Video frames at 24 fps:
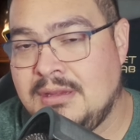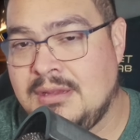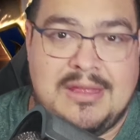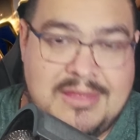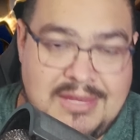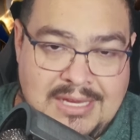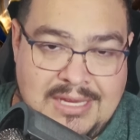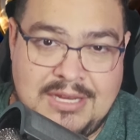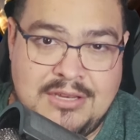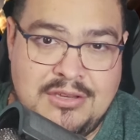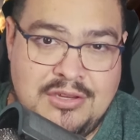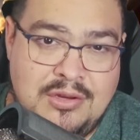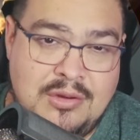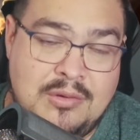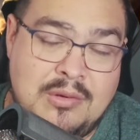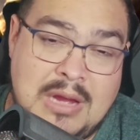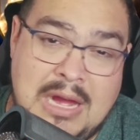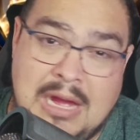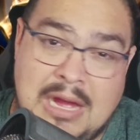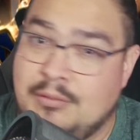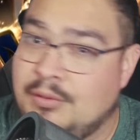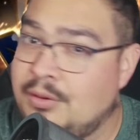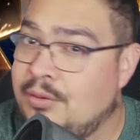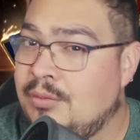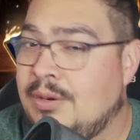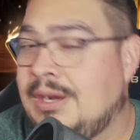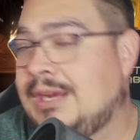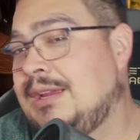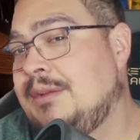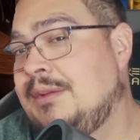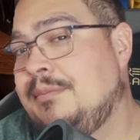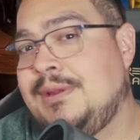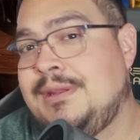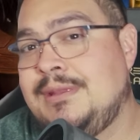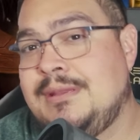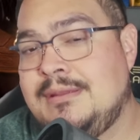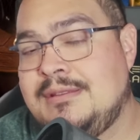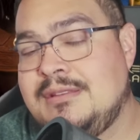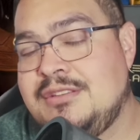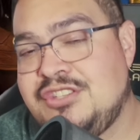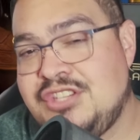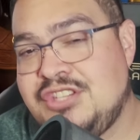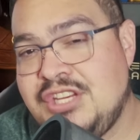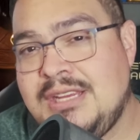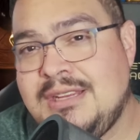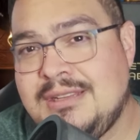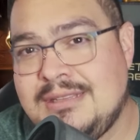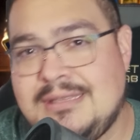I would recommend
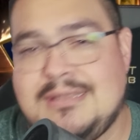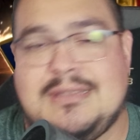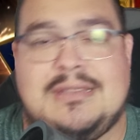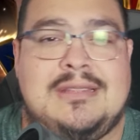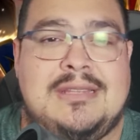Jinx,